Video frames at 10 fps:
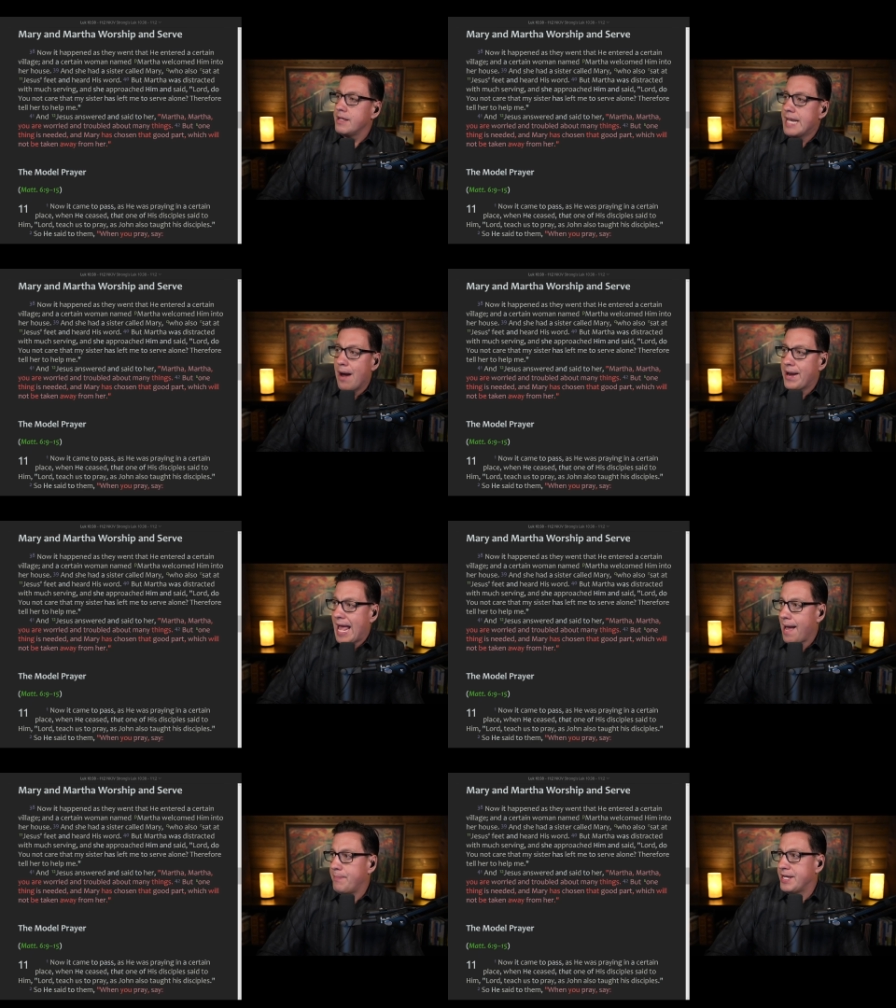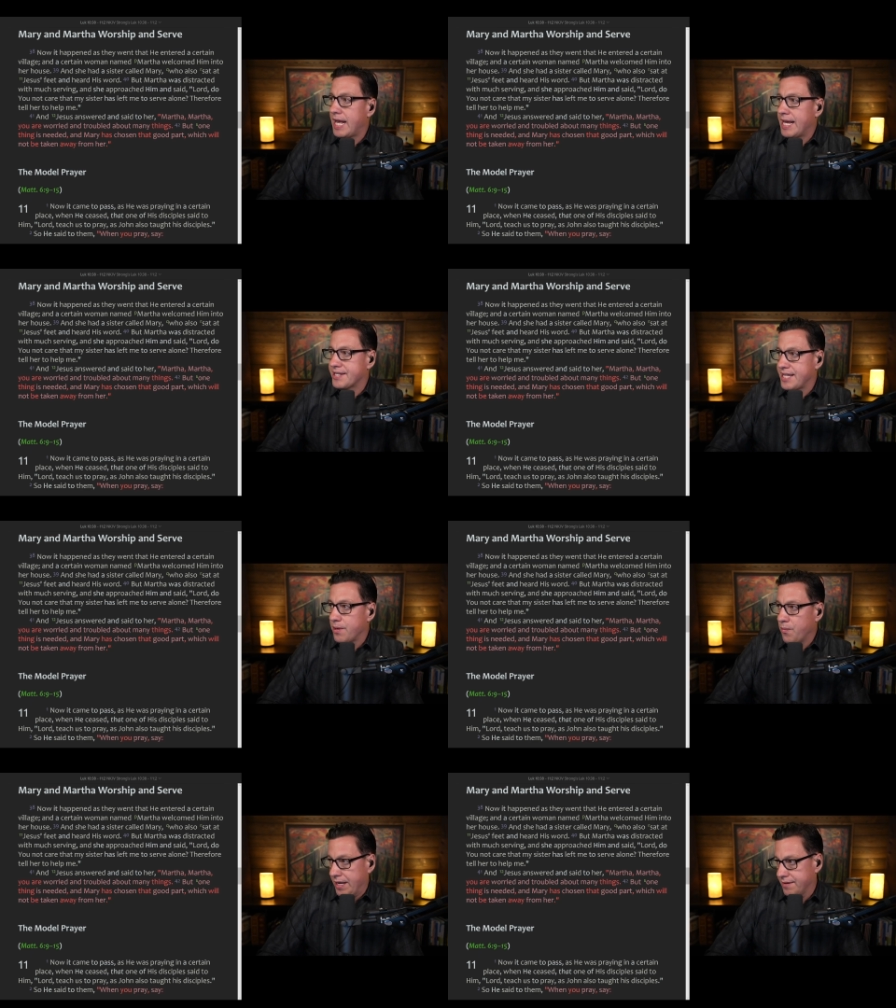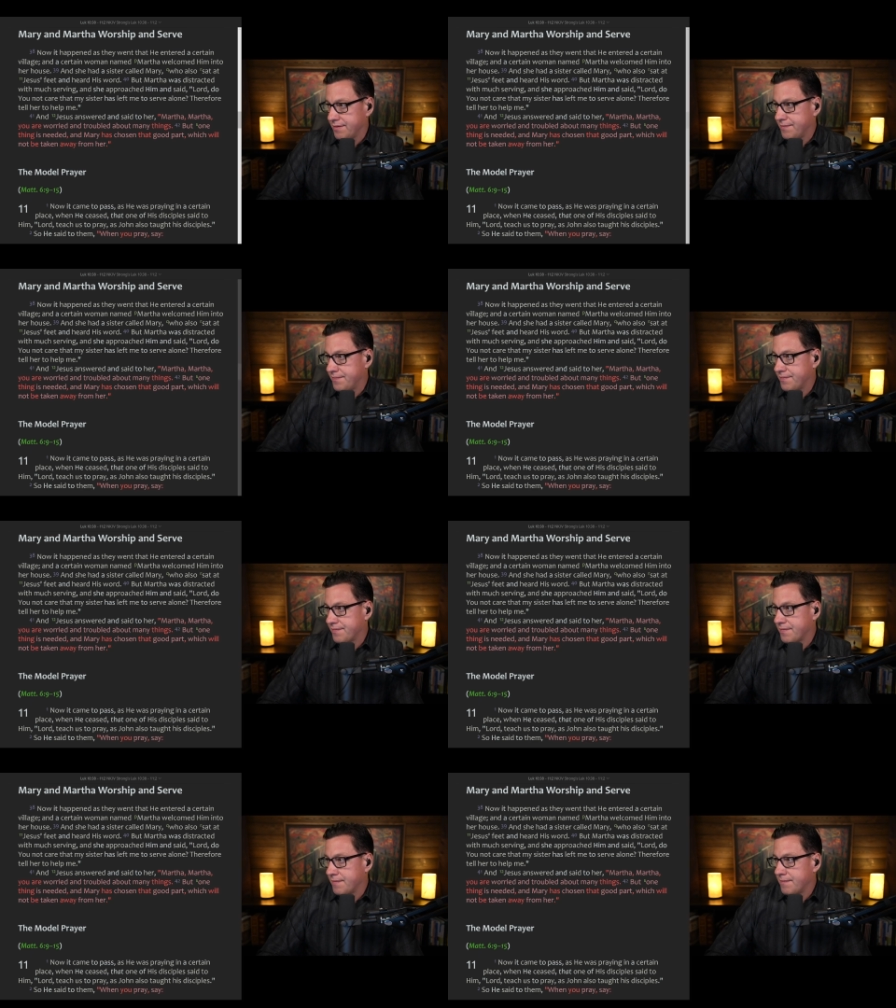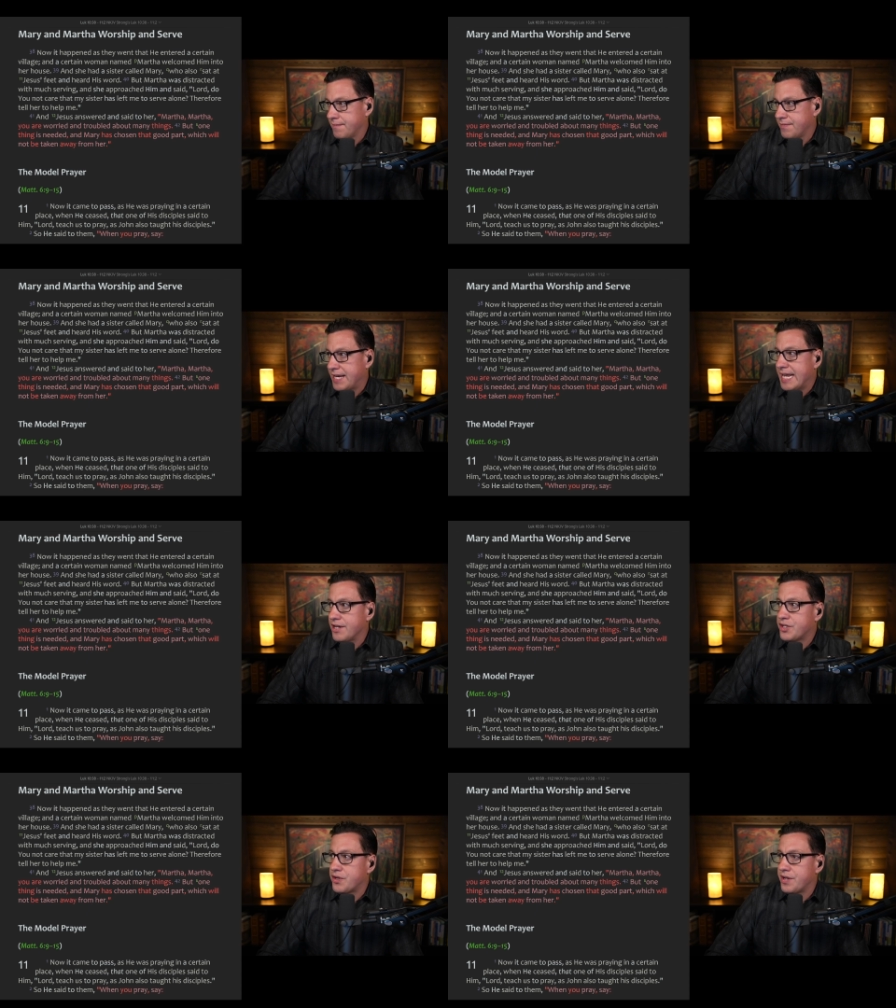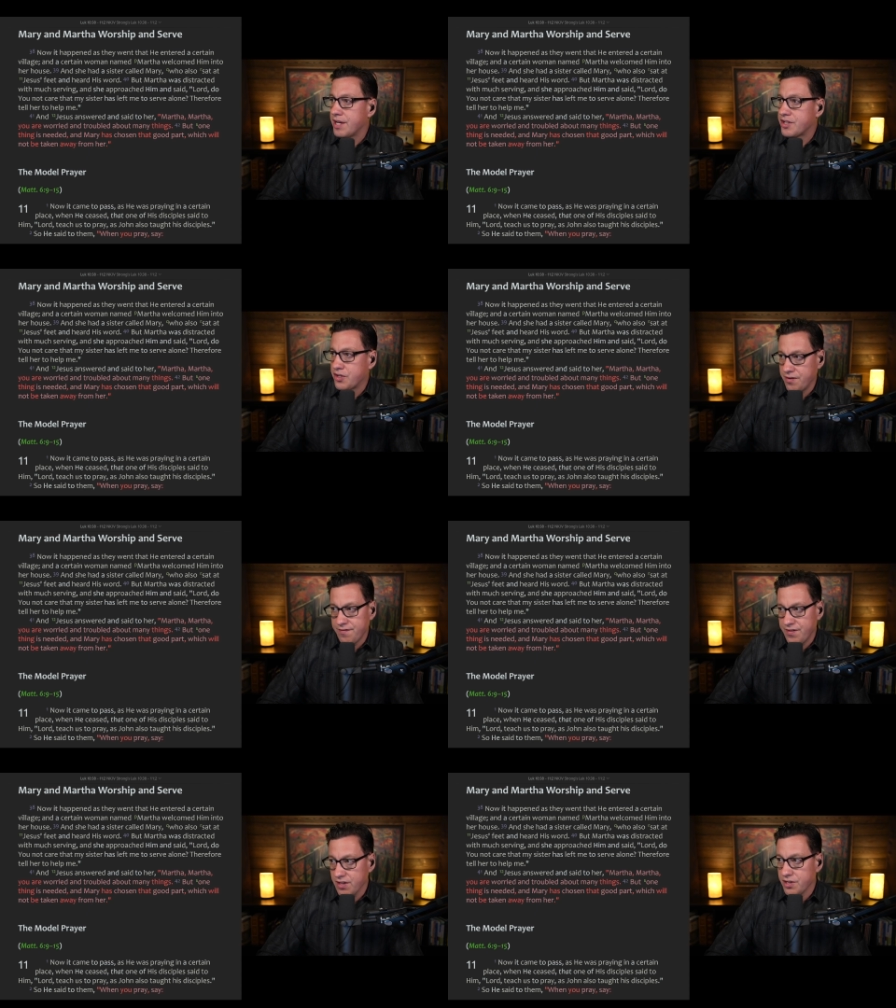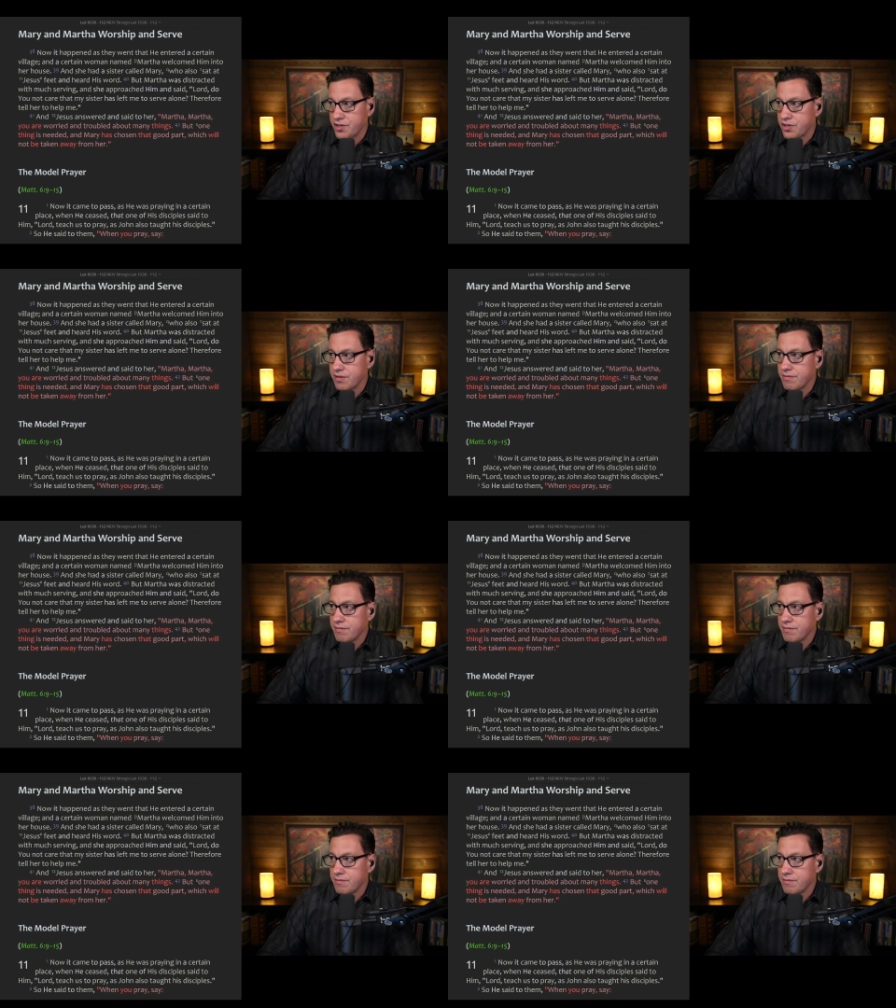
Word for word: Now it happened as they went that he entered a certain village,